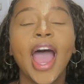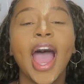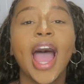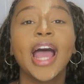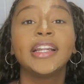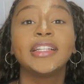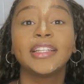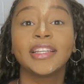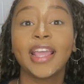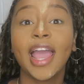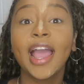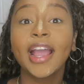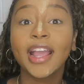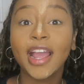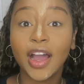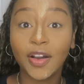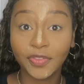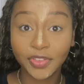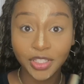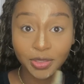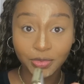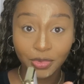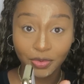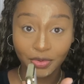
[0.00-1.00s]
and to get
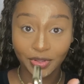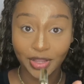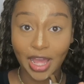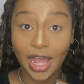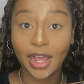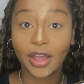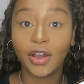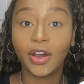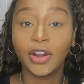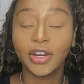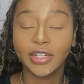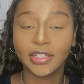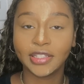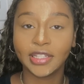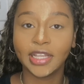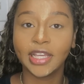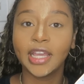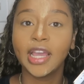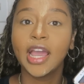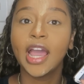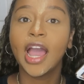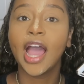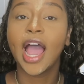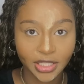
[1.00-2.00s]
comfortable with that,
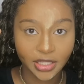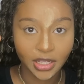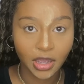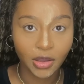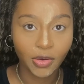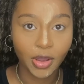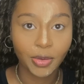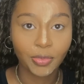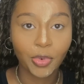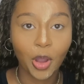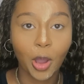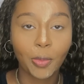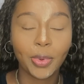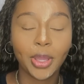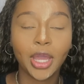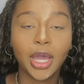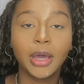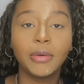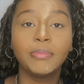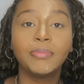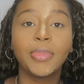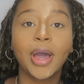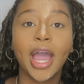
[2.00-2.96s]
honestly, is how I pop it up.